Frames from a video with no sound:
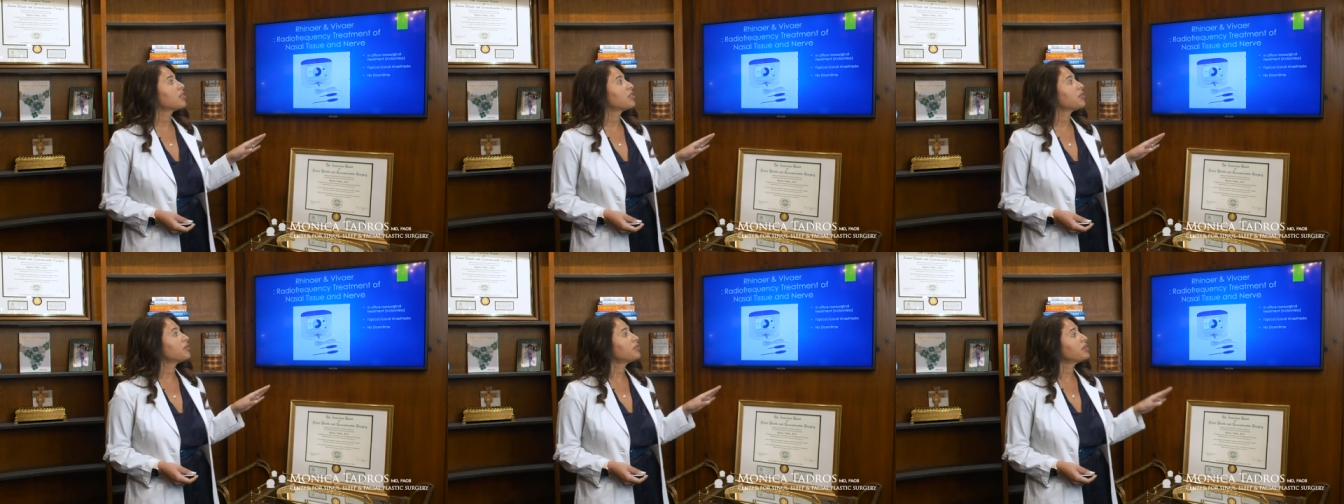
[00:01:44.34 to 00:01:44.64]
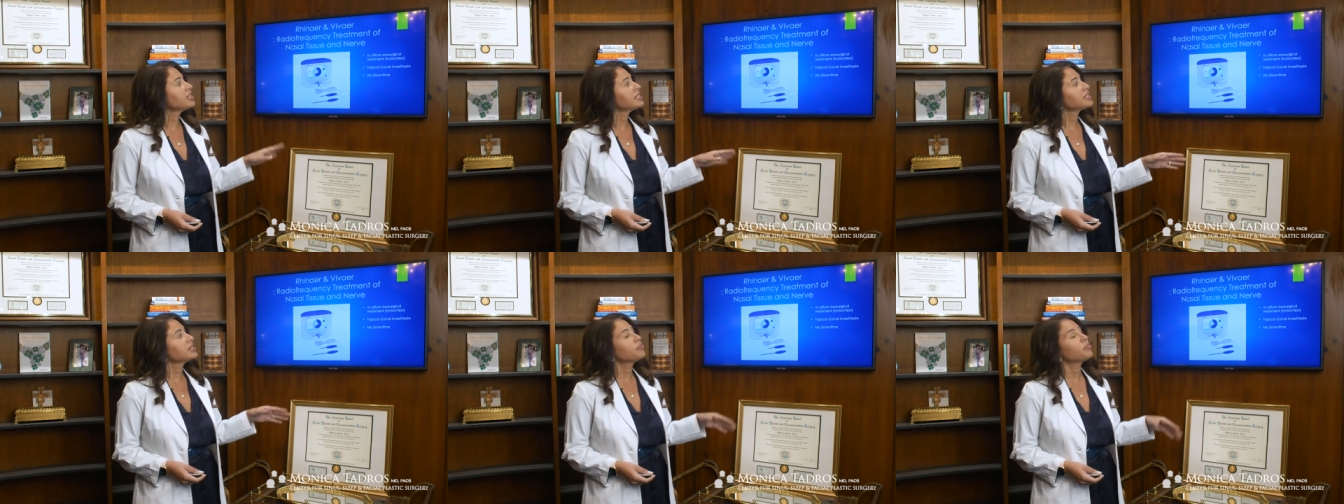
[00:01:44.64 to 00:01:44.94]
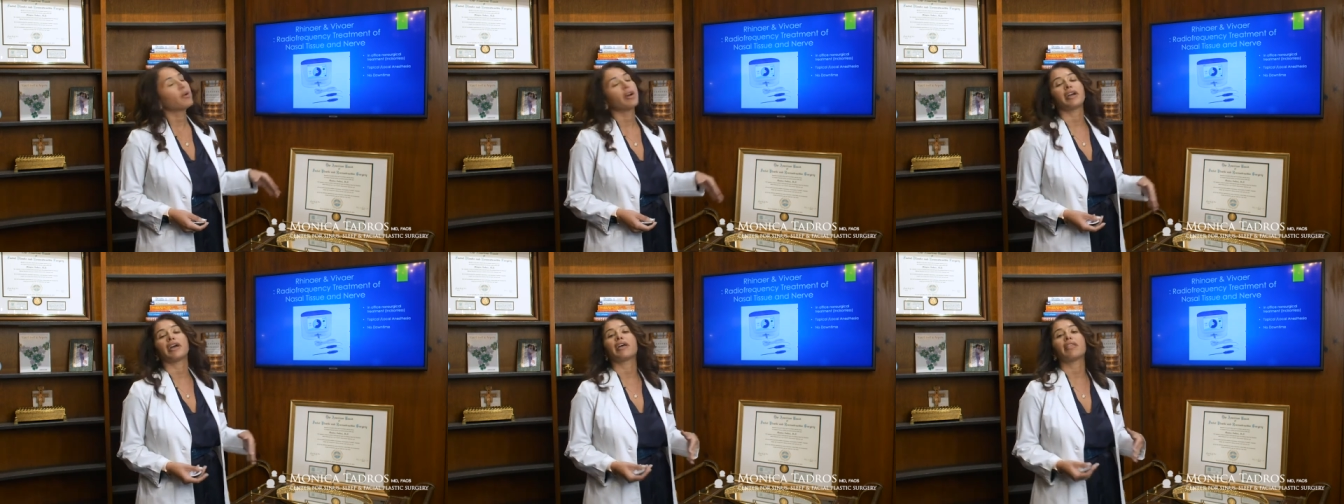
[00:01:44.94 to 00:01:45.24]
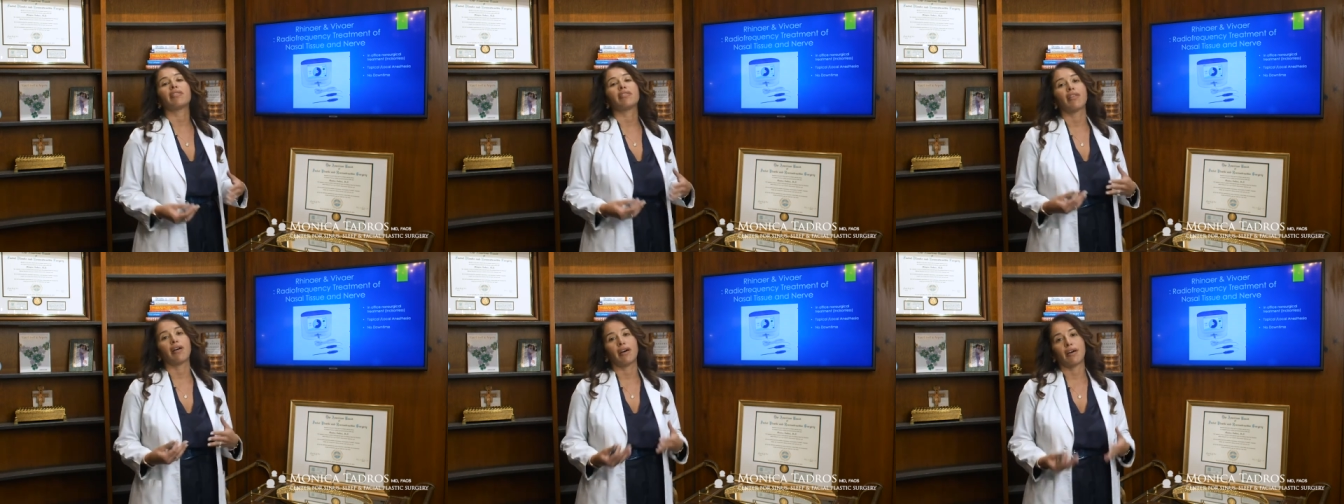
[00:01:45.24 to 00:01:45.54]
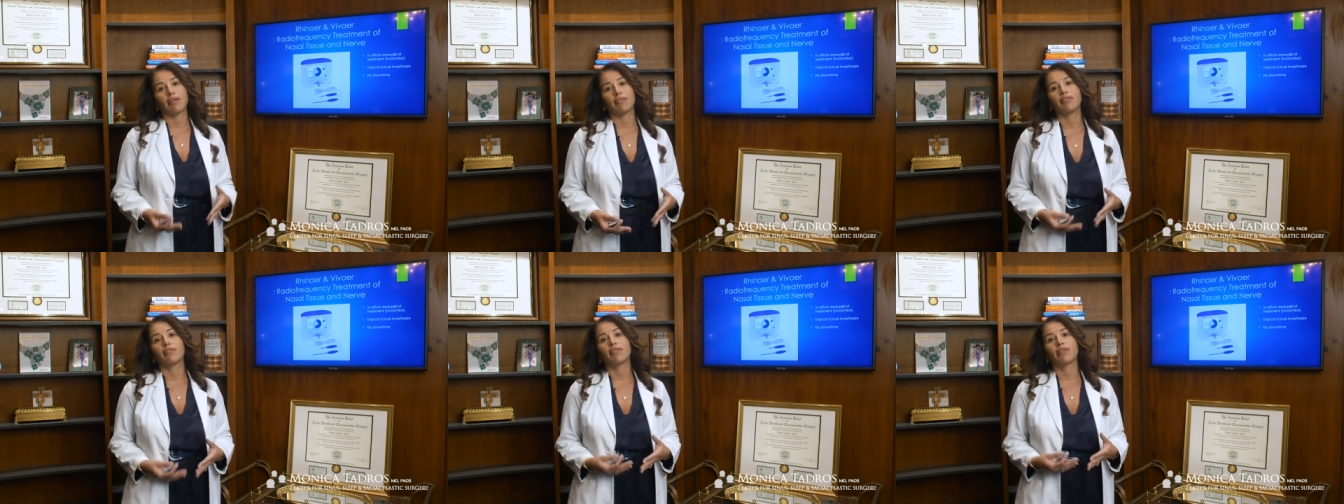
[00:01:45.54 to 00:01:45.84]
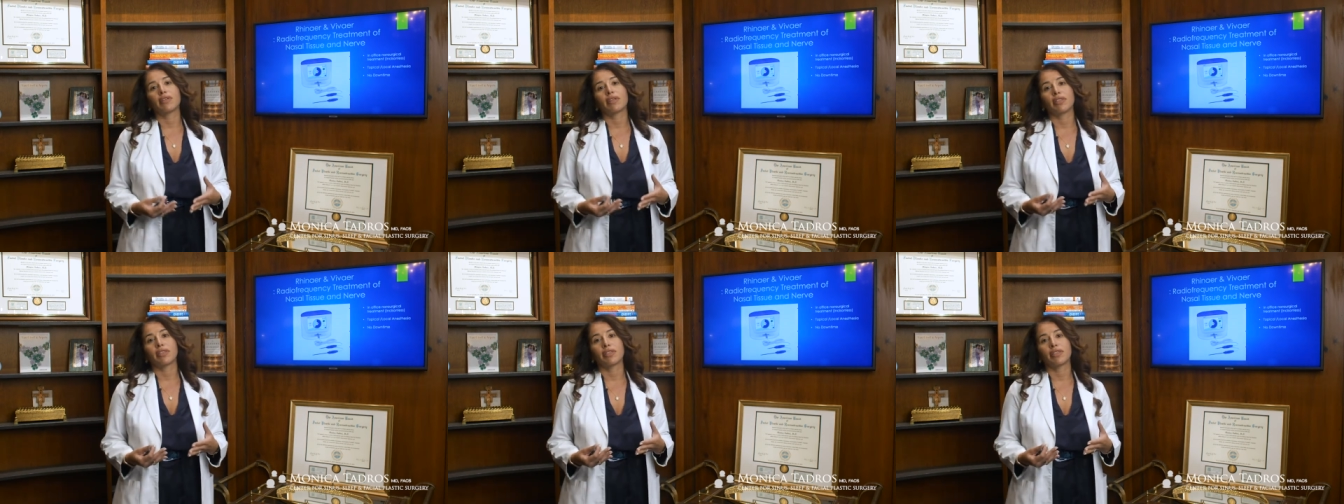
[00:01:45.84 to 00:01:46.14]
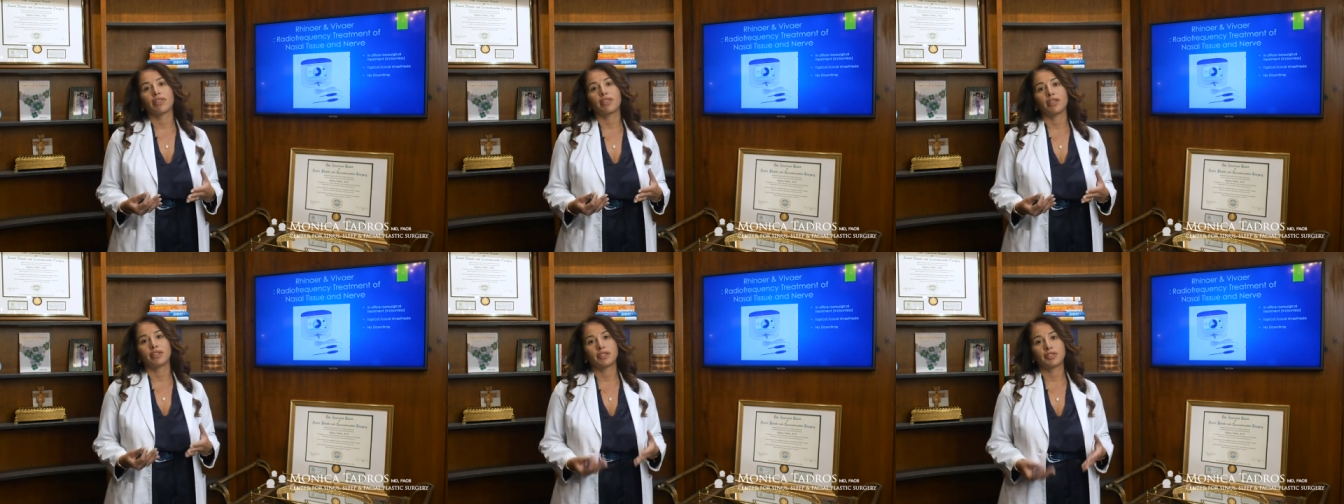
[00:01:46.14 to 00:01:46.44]
The reason why I love
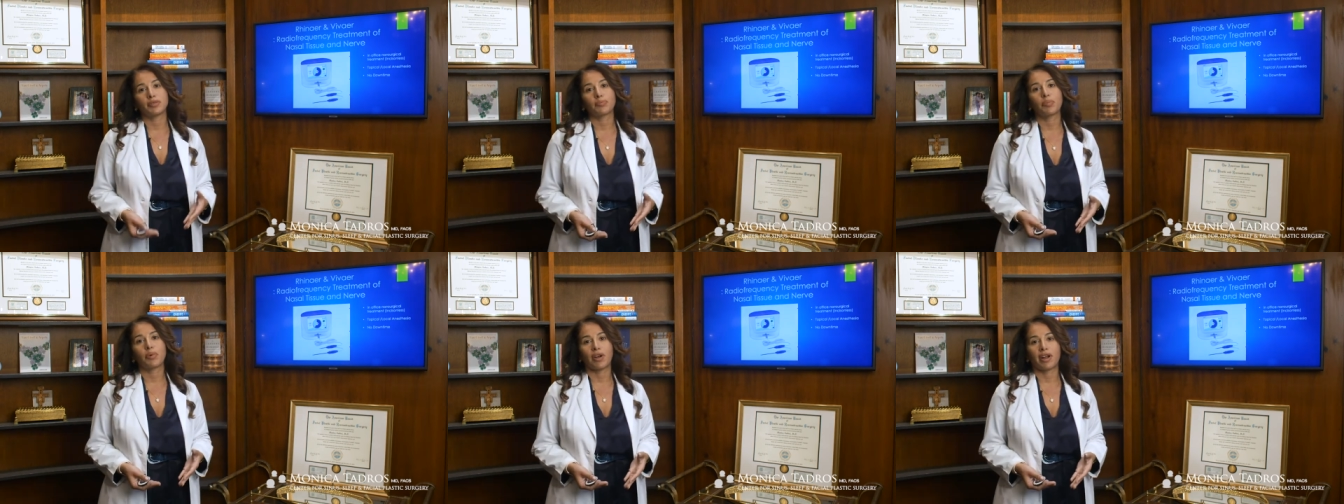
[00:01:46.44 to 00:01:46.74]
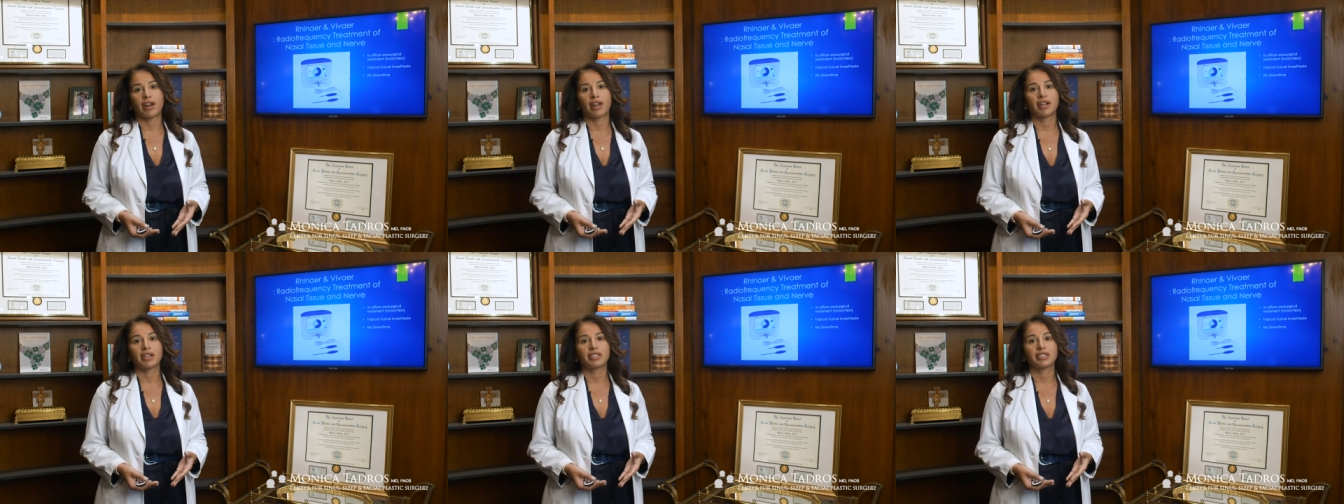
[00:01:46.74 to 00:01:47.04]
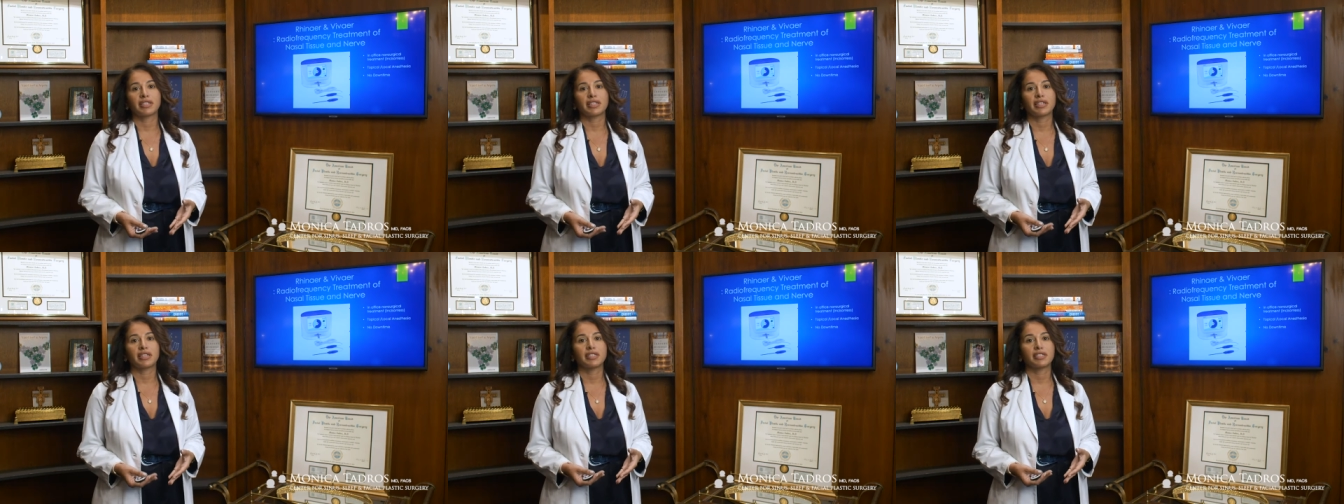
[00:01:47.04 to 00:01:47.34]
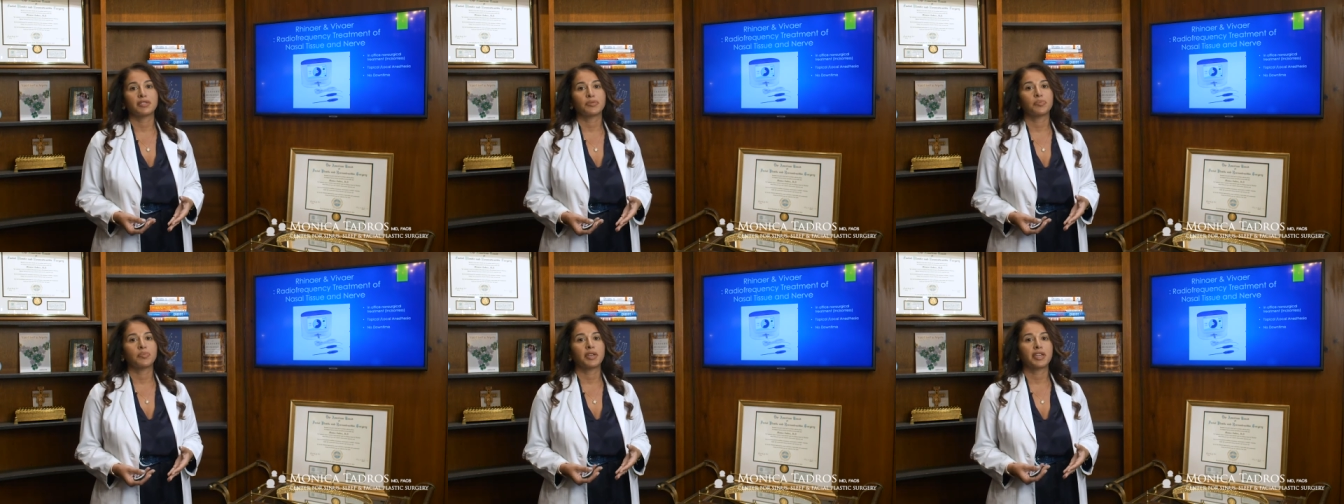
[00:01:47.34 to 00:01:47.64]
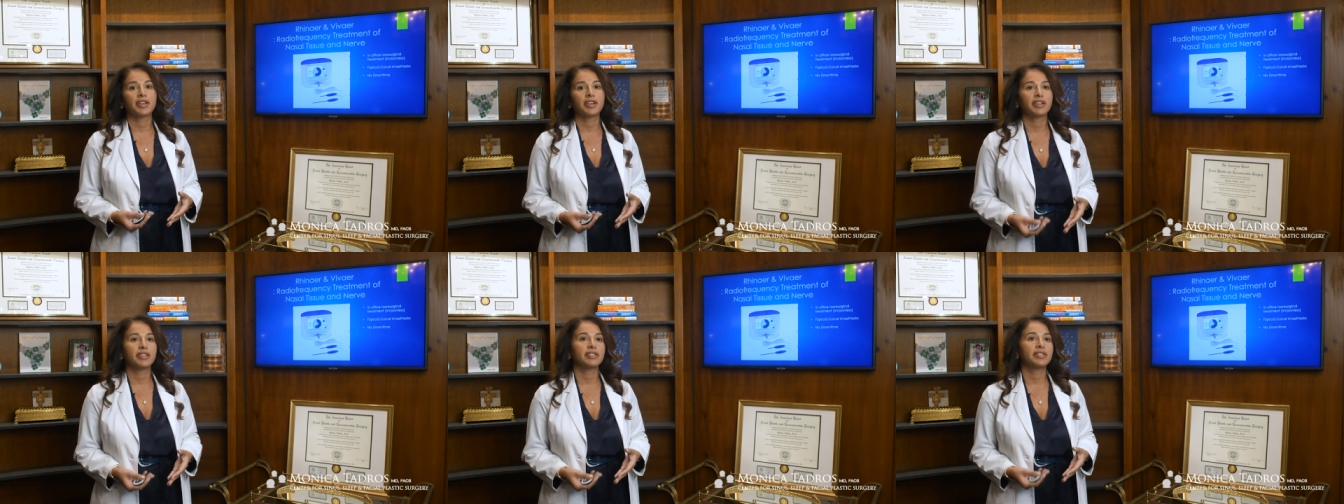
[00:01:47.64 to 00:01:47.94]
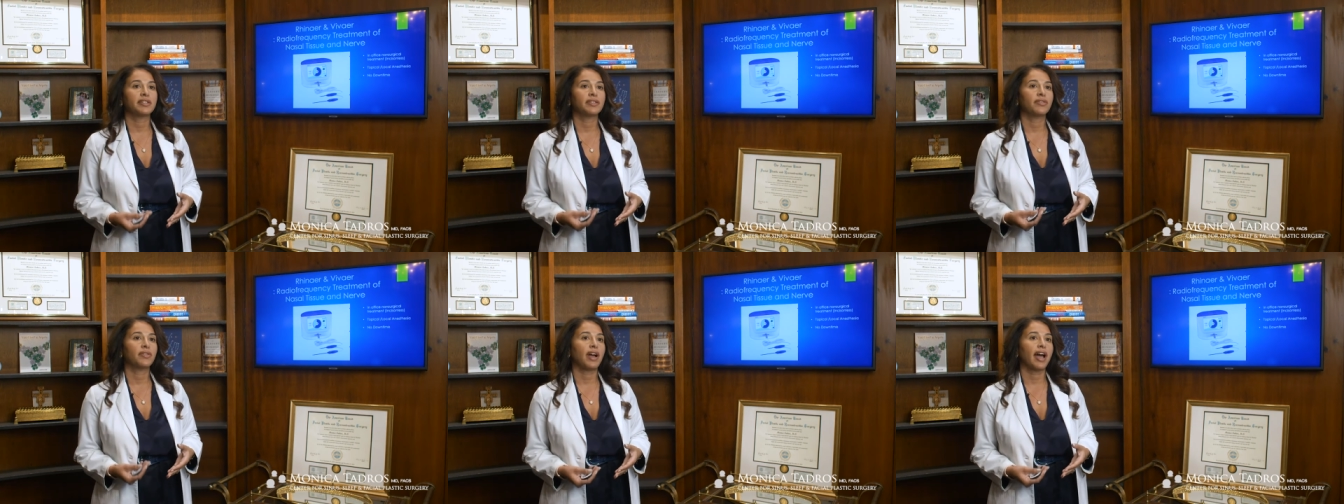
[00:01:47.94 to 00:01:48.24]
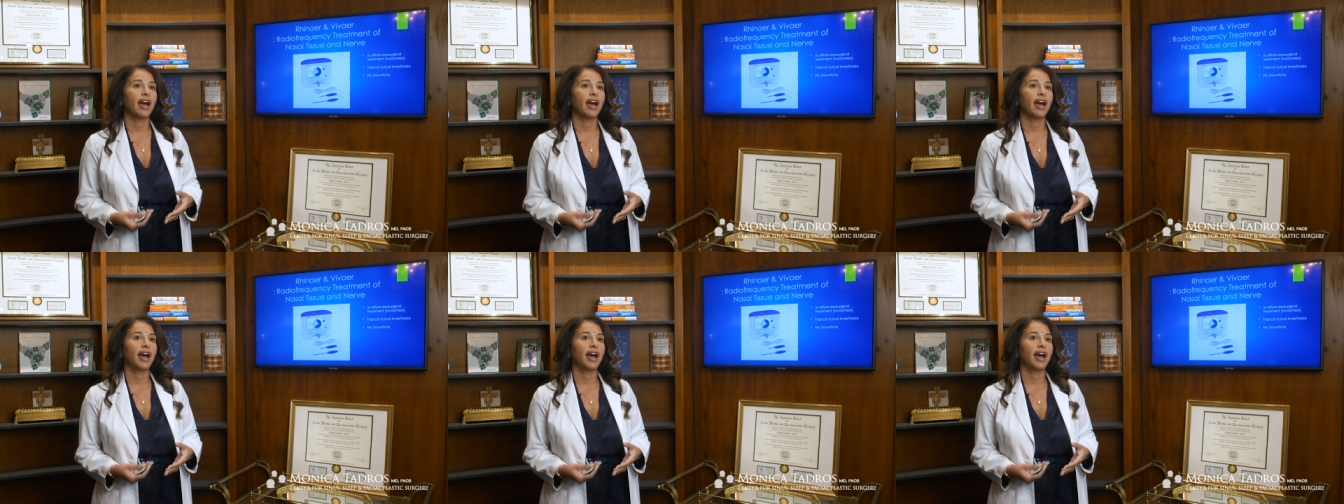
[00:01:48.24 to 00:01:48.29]
this product is because of